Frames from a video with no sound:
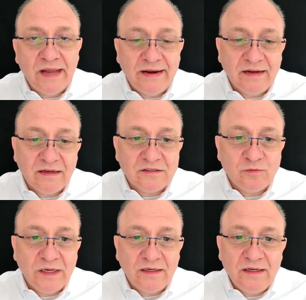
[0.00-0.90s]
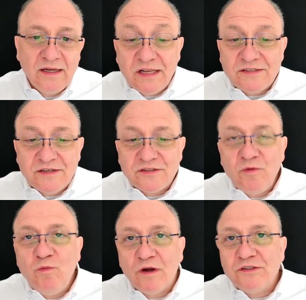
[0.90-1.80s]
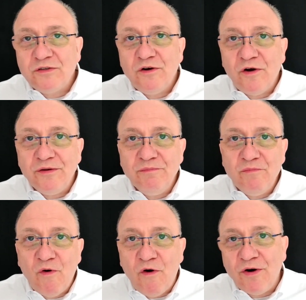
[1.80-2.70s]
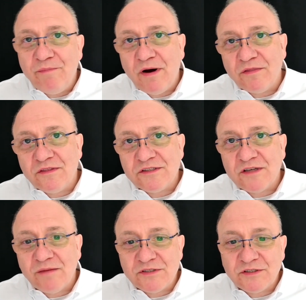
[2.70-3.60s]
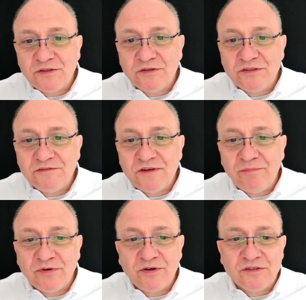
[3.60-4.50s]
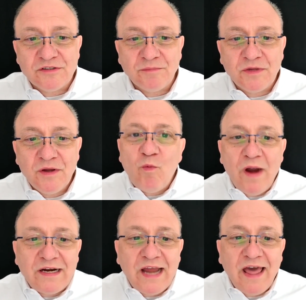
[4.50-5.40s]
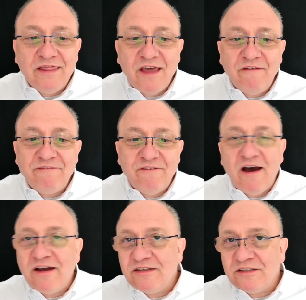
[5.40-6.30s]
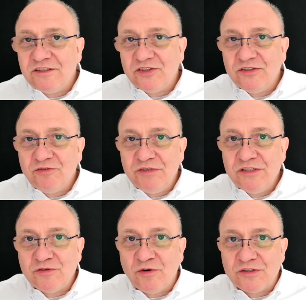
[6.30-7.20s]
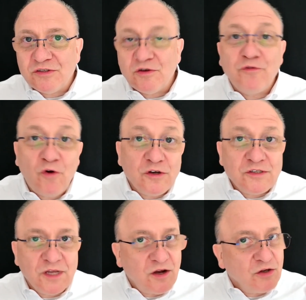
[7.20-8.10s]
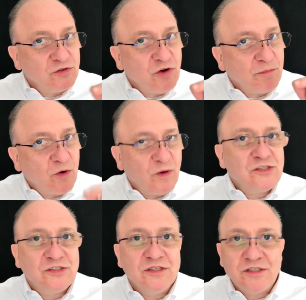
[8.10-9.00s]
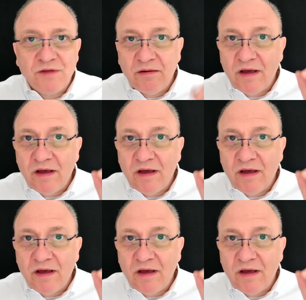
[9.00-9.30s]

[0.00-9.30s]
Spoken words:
planning as well. Listeners who want to learn more about the cybersecurity fabric concept, where can they find additional resources? Of course, they can drop questions